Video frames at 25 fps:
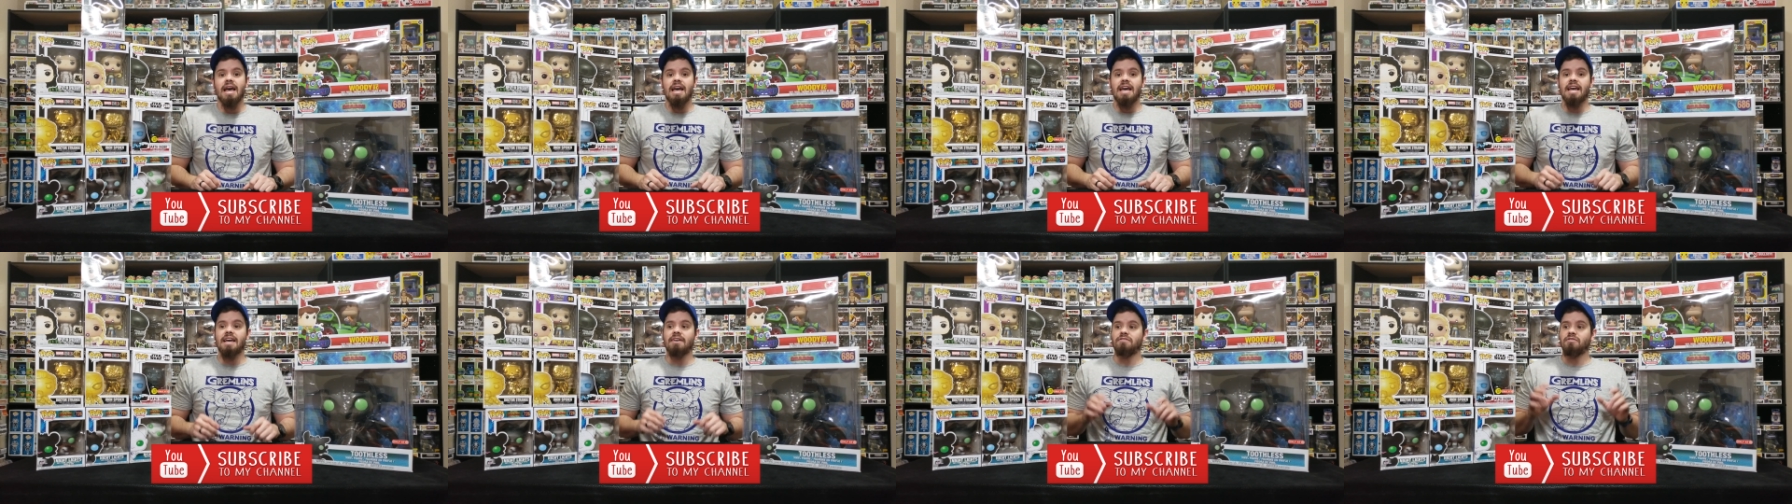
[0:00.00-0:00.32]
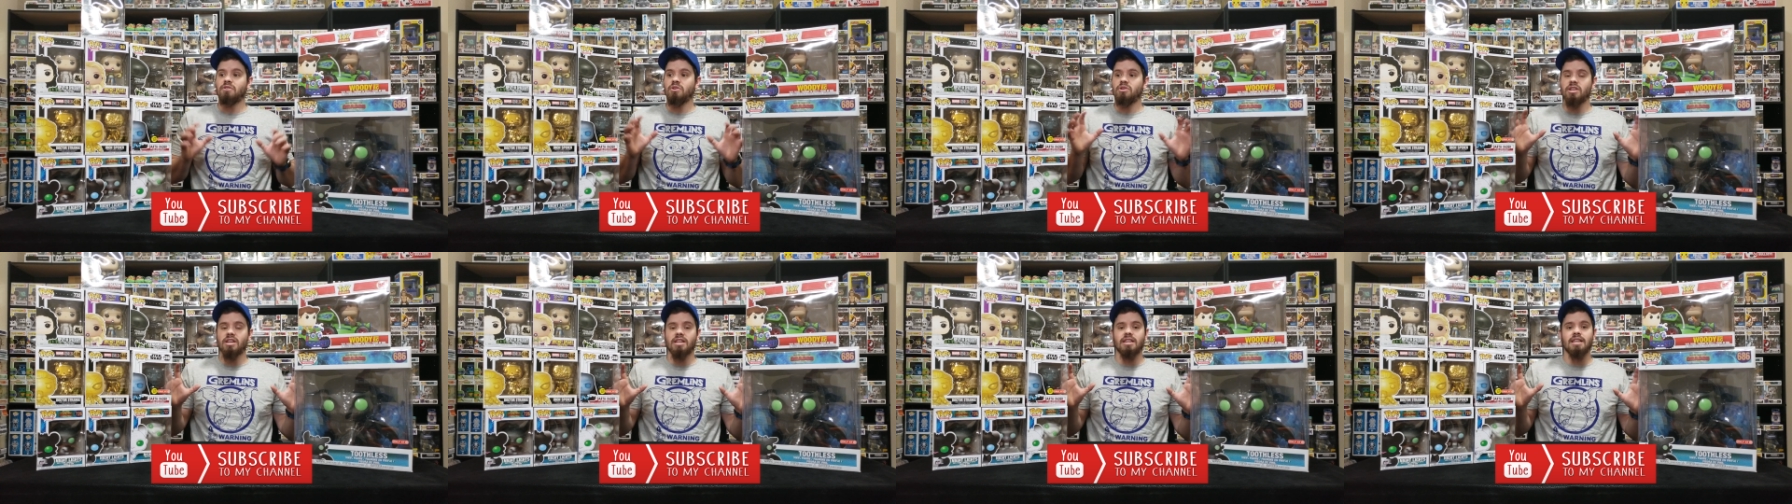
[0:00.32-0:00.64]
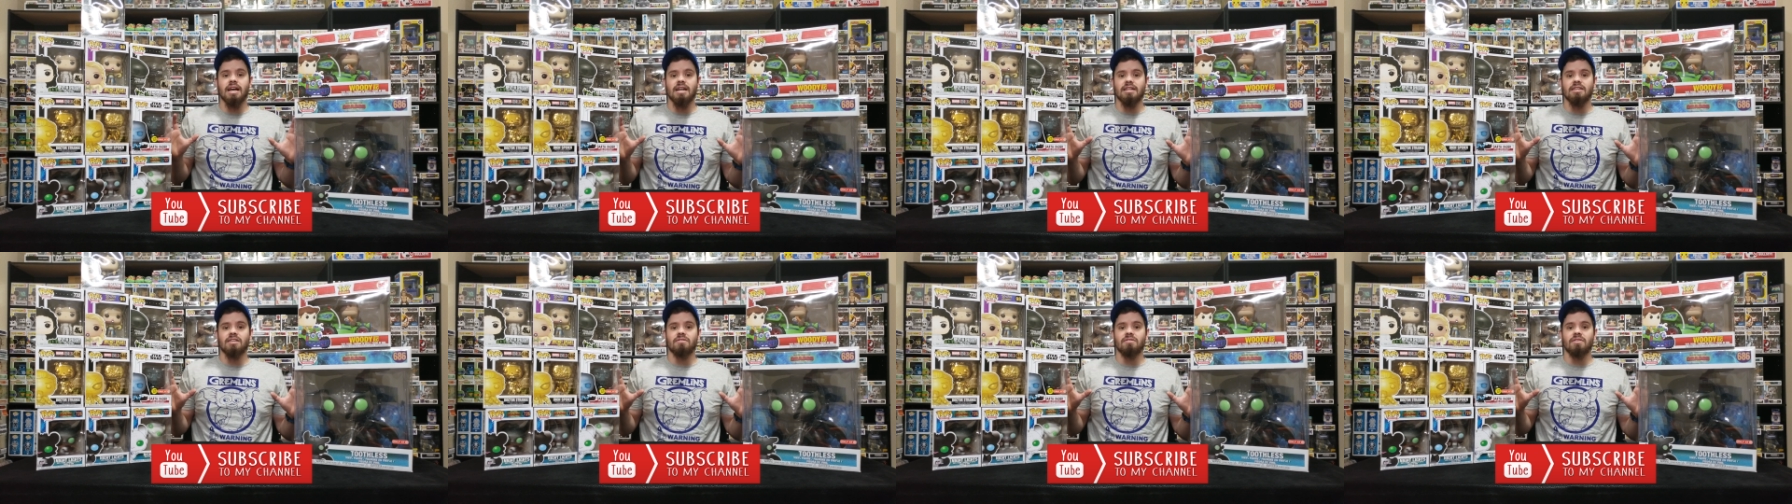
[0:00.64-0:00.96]
If you did
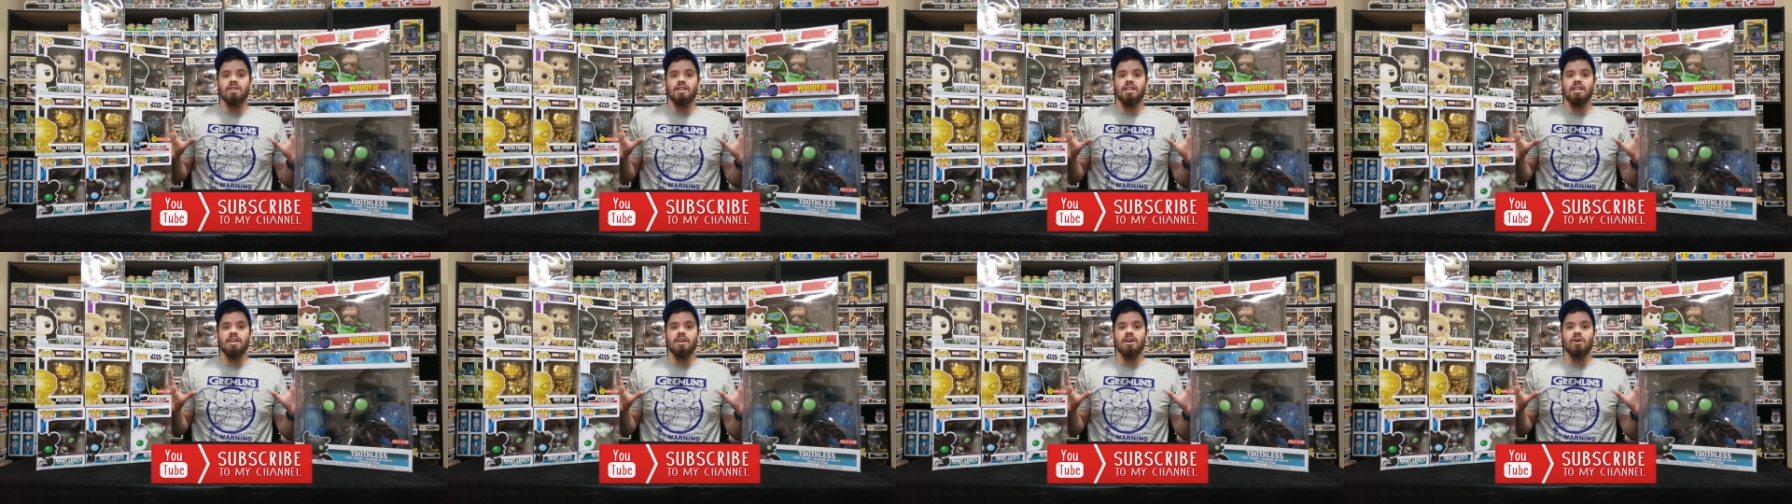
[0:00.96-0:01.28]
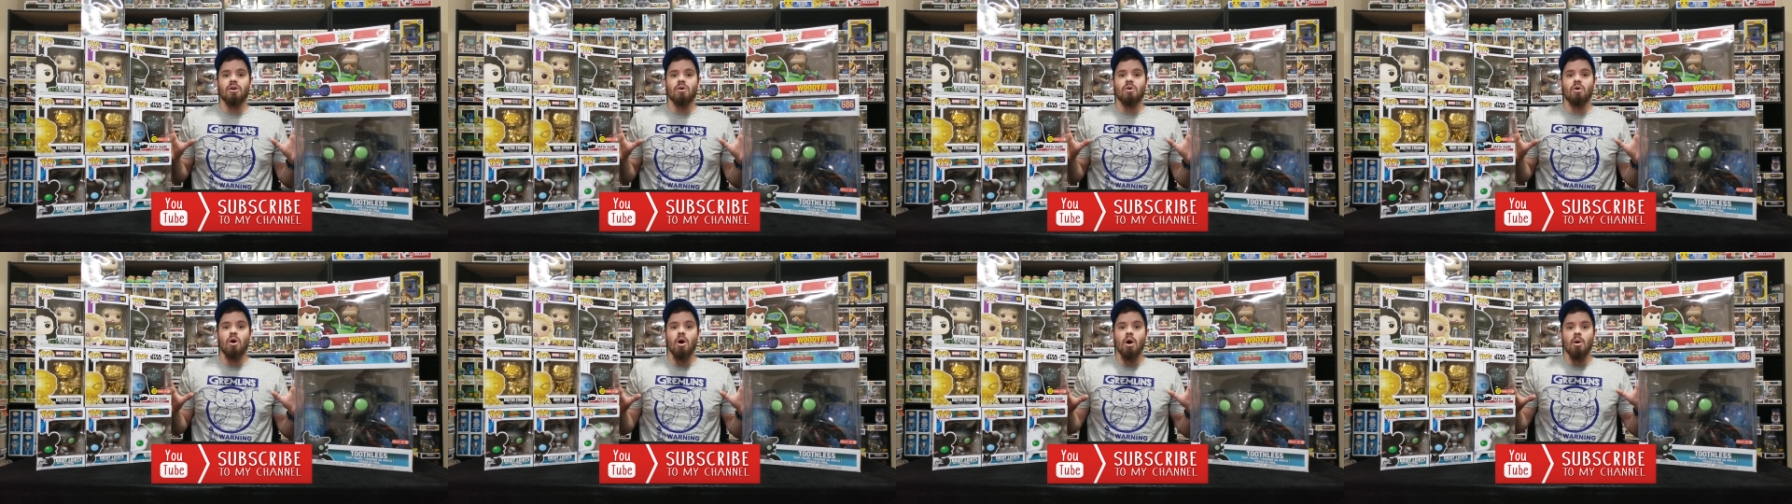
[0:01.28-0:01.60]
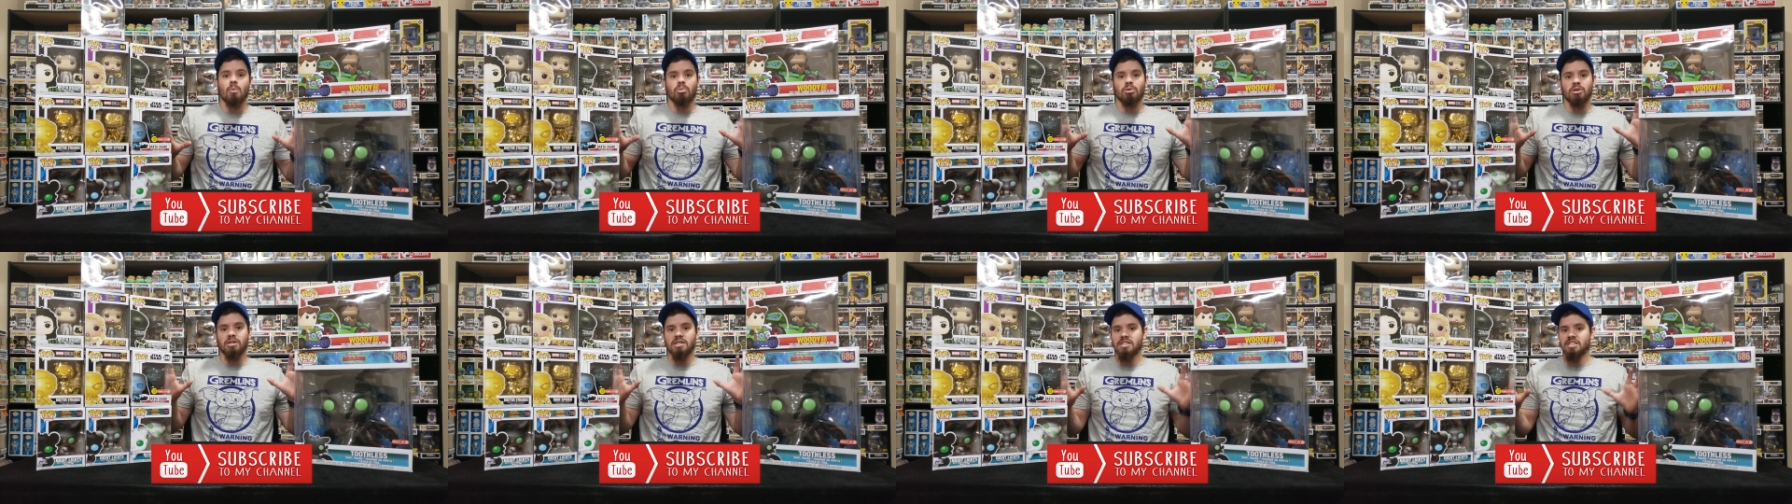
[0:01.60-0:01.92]
like the video,
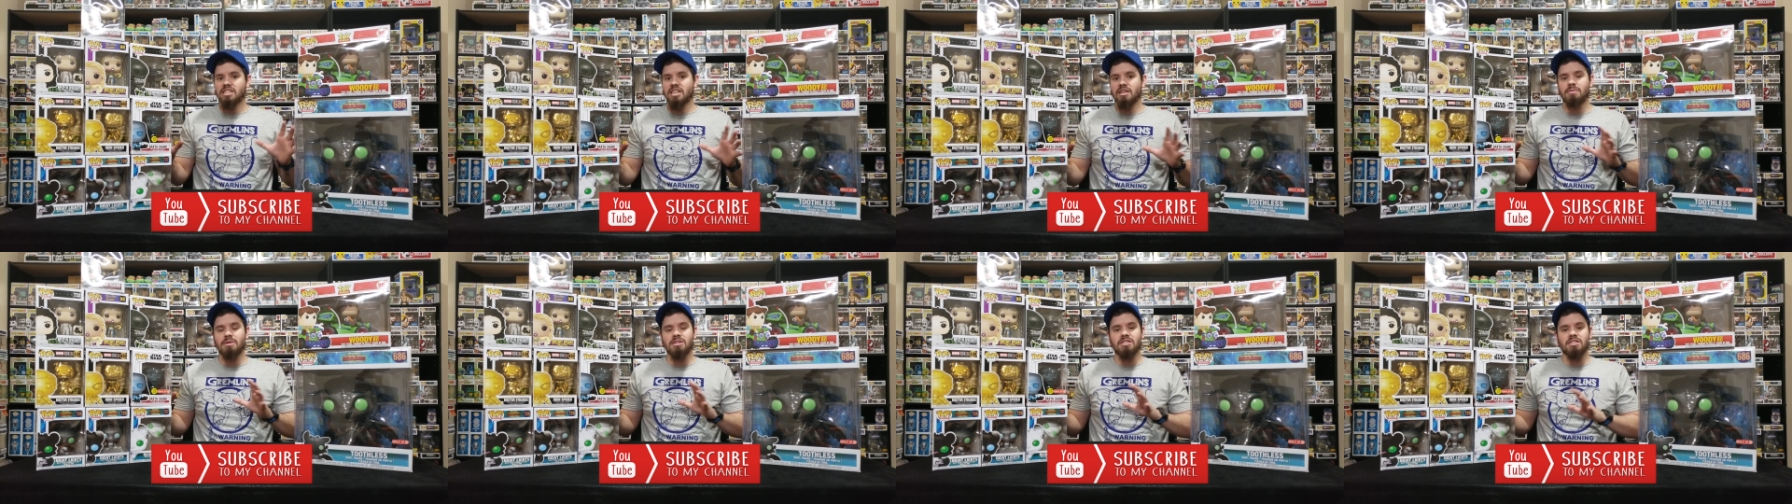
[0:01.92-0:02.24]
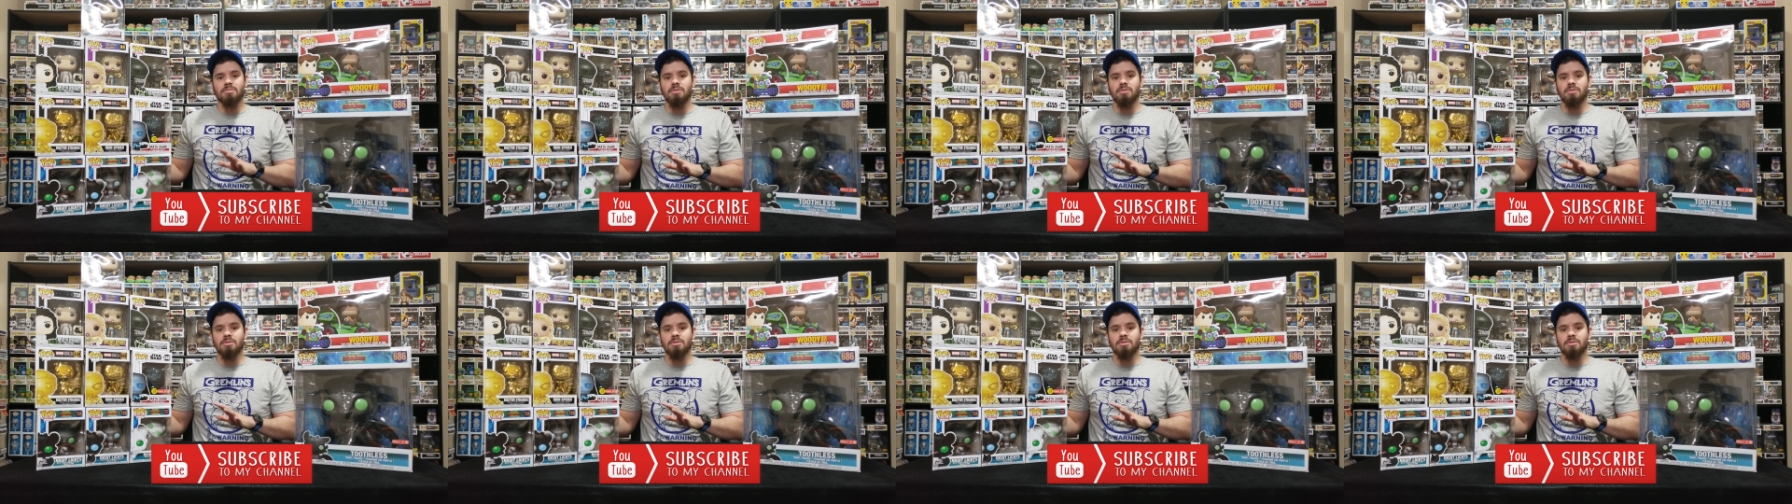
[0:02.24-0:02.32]
please give me